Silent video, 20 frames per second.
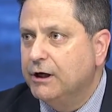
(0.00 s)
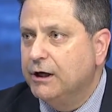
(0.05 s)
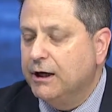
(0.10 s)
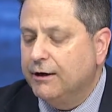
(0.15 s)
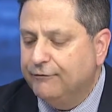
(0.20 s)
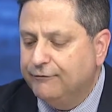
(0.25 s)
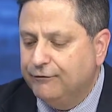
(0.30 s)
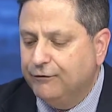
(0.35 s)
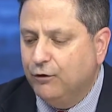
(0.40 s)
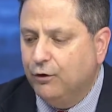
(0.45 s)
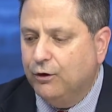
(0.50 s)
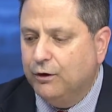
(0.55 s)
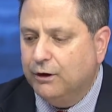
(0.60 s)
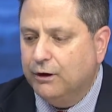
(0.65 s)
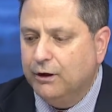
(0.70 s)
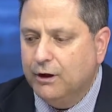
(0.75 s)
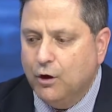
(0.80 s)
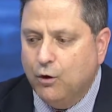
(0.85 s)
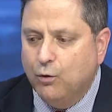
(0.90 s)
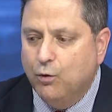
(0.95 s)

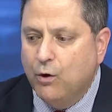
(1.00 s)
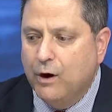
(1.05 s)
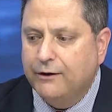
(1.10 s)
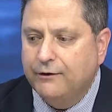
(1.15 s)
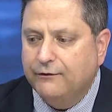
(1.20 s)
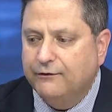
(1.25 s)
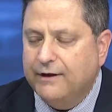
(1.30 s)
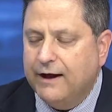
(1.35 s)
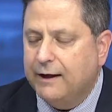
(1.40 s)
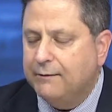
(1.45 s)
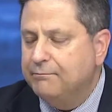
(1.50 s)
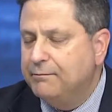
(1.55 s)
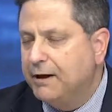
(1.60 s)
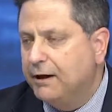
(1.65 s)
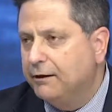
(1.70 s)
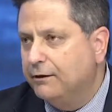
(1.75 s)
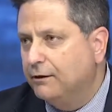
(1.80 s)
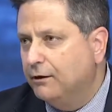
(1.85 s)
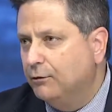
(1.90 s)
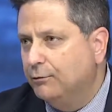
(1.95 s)
Florida weathered that
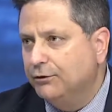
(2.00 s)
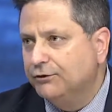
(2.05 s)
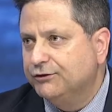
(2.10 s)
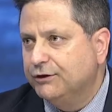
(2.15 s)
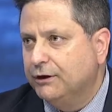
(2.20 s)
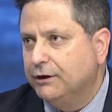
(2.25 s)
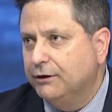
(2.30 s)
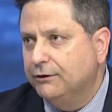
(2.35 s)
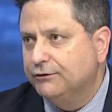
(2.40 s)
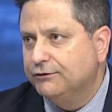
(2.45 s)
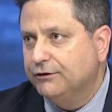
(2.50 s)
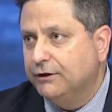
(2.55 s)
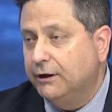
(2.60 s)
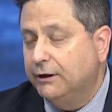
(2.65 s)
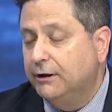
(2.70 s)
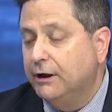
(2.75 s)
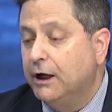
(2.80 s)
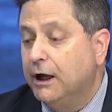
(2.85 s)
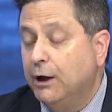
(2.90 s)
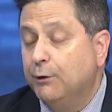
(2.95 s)
better than almost any other
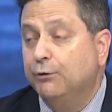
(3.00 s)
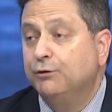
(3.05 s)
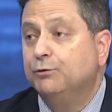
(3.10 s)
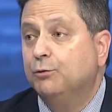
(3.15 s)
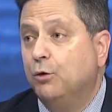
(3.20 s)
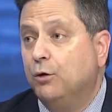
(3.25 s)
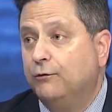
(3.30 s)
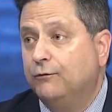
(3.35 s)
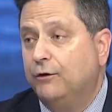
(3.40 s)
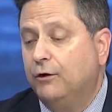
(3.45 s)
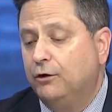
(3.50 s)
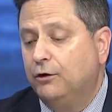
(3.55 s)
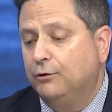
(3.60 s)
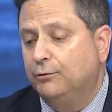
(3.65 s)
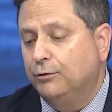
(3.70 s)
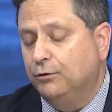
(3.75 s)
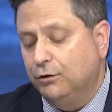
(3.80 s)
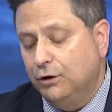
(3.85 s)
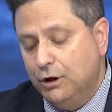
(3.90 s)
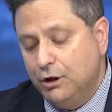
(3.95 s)
state and was more
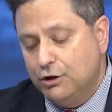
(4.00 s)
vulnerable.